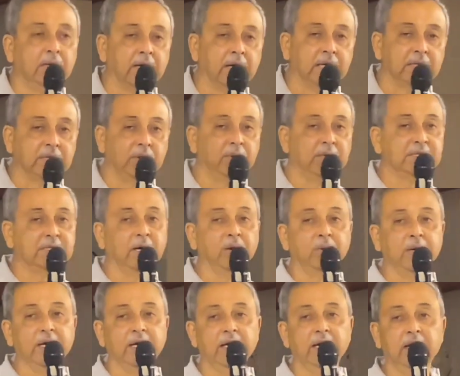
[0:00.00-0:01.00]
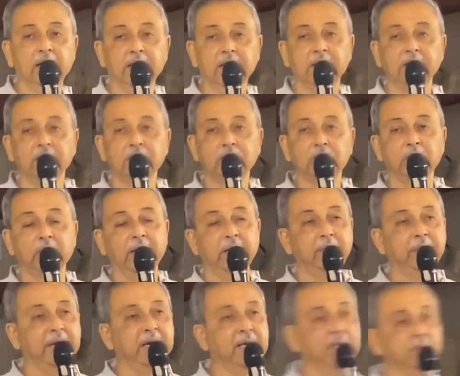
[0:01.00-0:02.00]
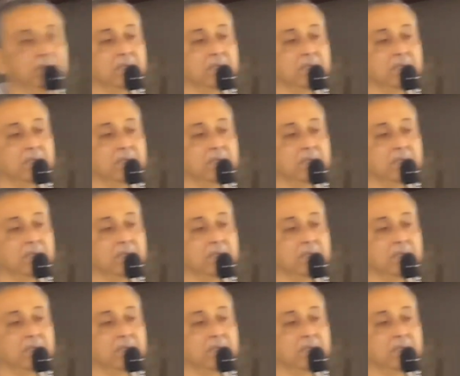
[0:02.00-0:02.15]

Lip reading: Otherwise, how can I learn? So I paid him